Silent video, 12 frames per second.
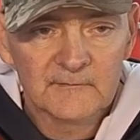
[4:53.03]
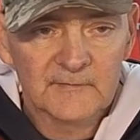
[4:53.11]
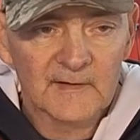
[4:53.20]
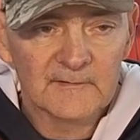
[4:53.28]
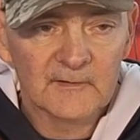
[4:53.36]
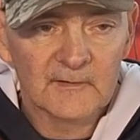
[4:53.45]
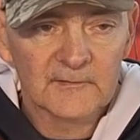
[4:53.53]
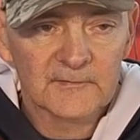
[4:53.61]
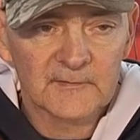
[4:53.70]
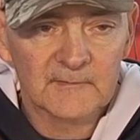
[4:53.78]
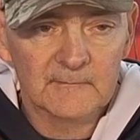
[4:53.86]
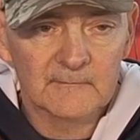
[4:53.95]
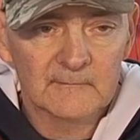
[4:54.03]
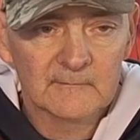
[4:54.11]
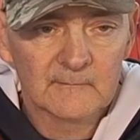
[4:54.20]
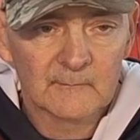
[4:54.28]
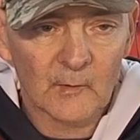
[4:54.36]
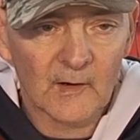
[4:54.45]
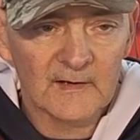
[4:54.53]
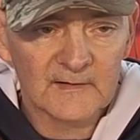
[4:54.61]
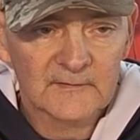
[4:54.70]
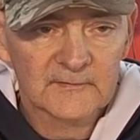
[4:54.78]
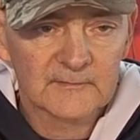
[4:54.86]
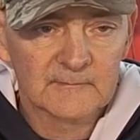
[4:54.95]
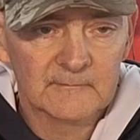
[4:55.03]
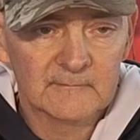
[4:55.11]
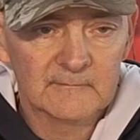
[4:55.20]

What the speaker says: fenders and brakes,